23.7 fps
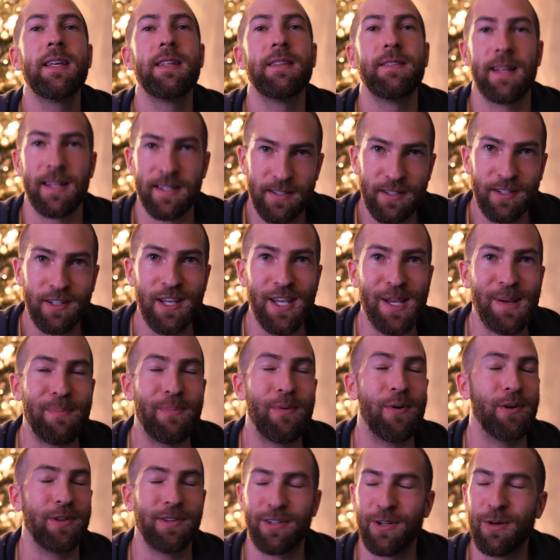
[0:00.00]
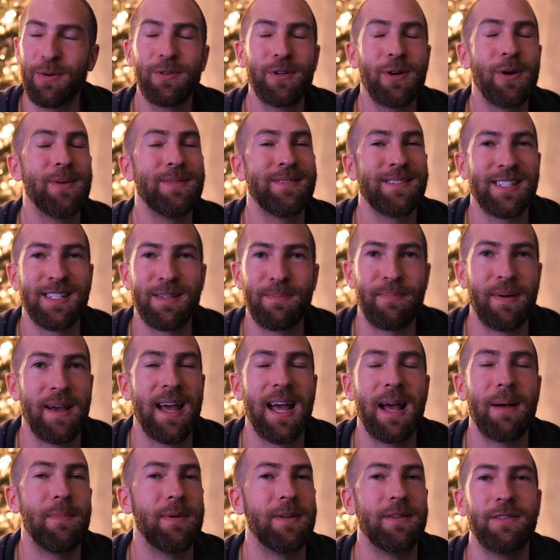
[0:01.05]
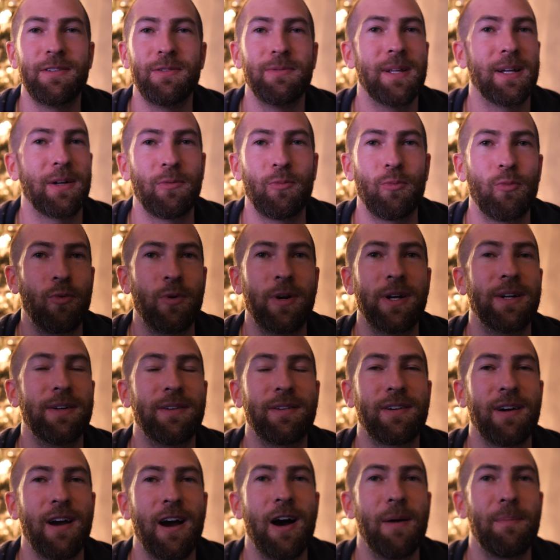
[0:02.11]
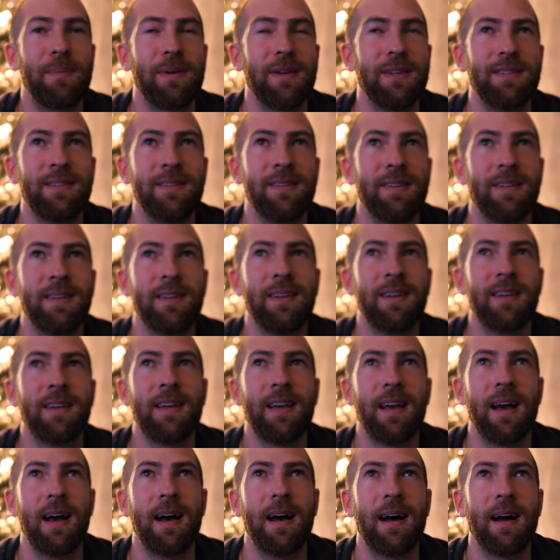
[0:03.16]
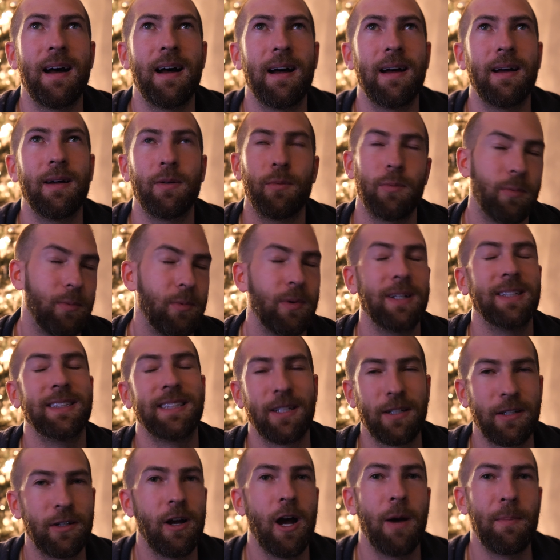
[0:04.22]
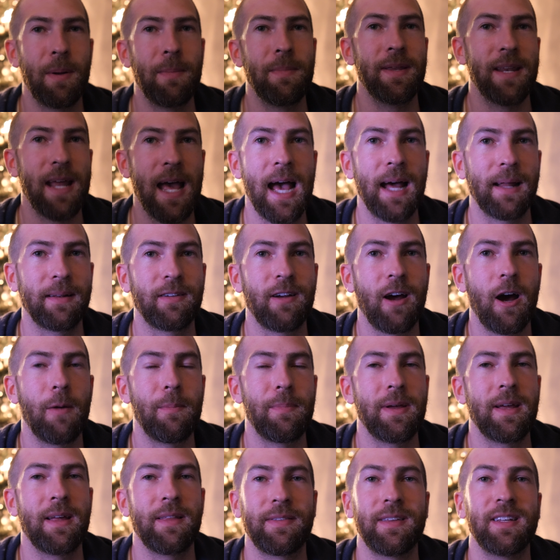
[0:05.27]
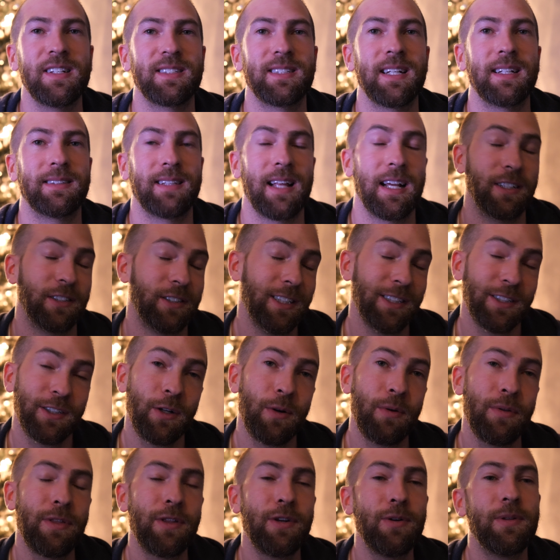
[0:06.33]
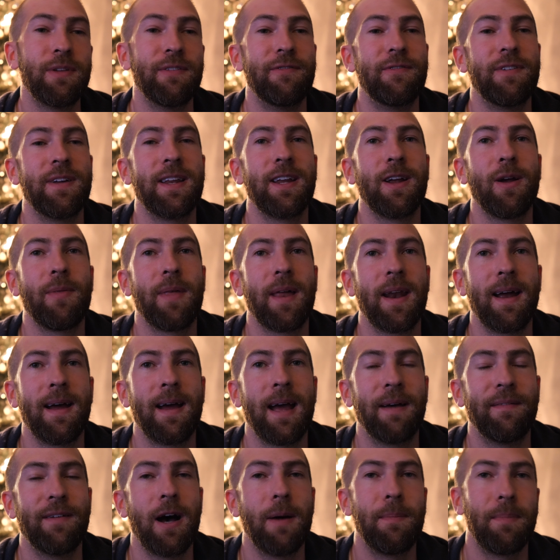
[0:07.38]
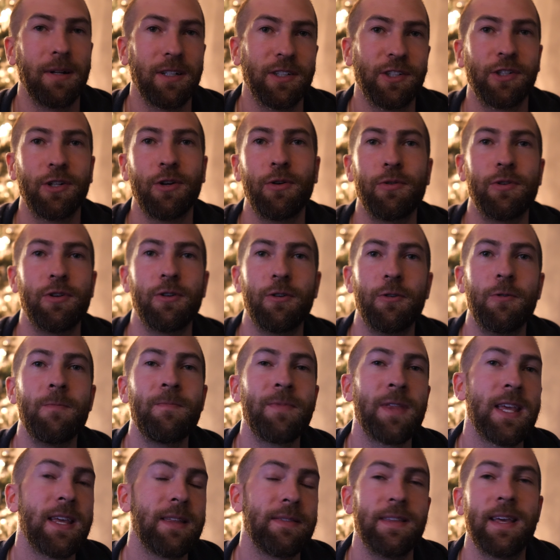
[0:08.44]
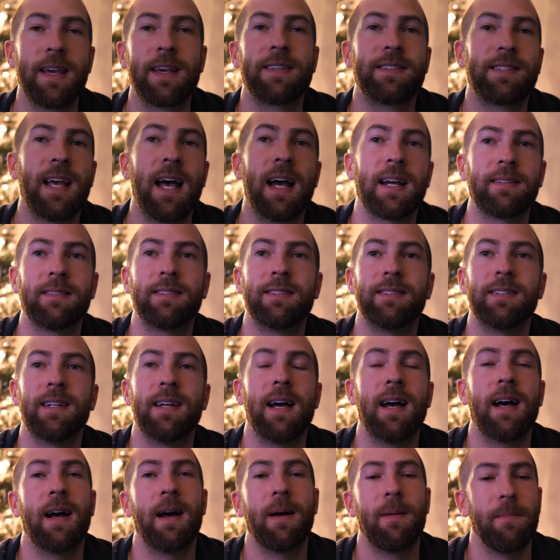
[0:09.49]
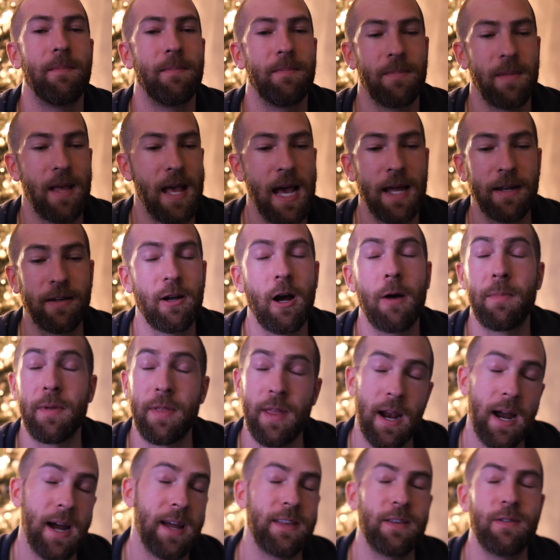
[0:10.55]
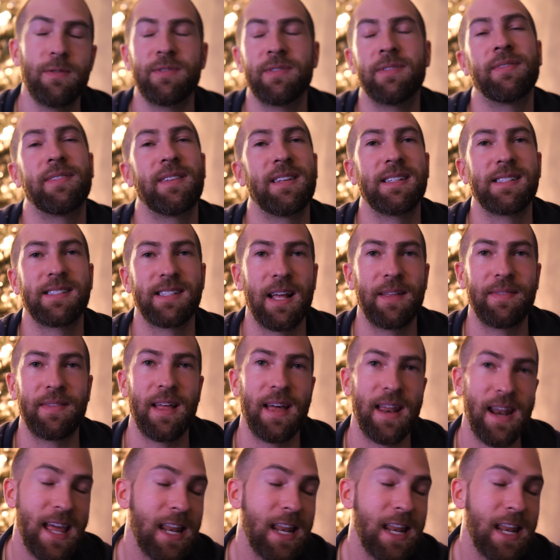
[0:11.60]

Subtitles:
That's the key point. Don't go and spam and do like weird copy. When I say copy, I mean ad copy and things like that. So just go through the video that I have up. I'll show you the exact ad copy that I use and things like that.